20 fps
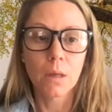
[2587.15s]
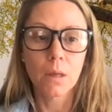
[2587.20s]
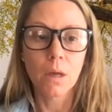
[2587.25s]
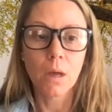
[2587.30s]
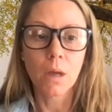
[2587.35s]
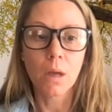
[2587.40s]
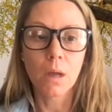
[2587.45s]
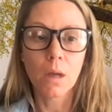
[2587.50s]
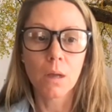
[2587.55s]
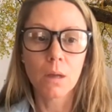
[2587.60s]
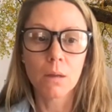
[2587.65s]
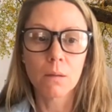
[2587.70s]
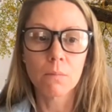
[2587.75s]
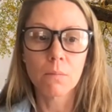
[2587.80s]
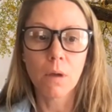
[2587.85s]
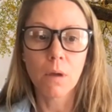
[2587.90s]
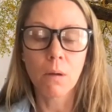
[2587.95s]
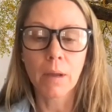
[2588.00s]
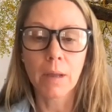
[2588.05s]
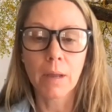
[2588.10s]

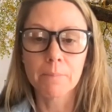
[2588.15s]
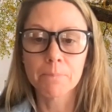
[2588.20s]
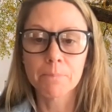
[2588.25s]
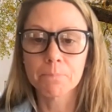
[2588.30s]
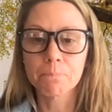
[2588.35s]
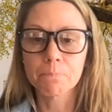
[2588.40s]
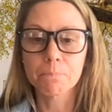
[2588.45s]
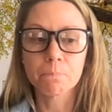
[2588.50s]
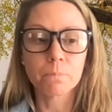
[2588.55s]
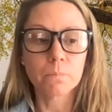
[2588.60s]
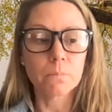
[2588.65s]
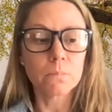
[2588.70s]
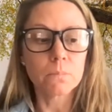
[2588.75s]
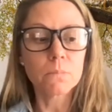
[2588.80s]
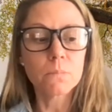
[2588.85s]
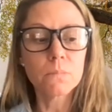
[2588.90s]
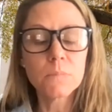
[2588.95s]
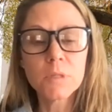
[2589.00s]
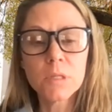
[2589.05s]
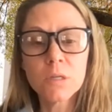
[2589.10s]
Okay,
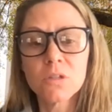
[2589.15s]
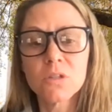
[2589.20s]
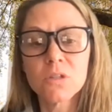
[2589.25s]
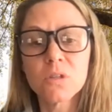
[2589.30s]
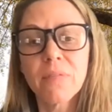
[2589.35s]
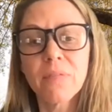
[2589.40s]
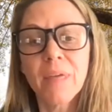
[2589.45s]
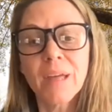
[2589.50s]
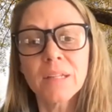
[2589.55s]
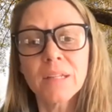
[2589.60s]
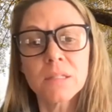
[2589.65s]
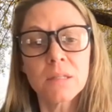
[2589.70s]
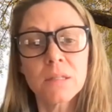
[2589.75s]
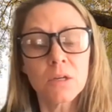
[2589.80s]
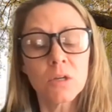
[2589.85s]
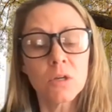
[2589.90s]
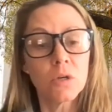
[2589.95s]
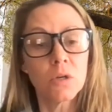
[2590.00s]
so that's the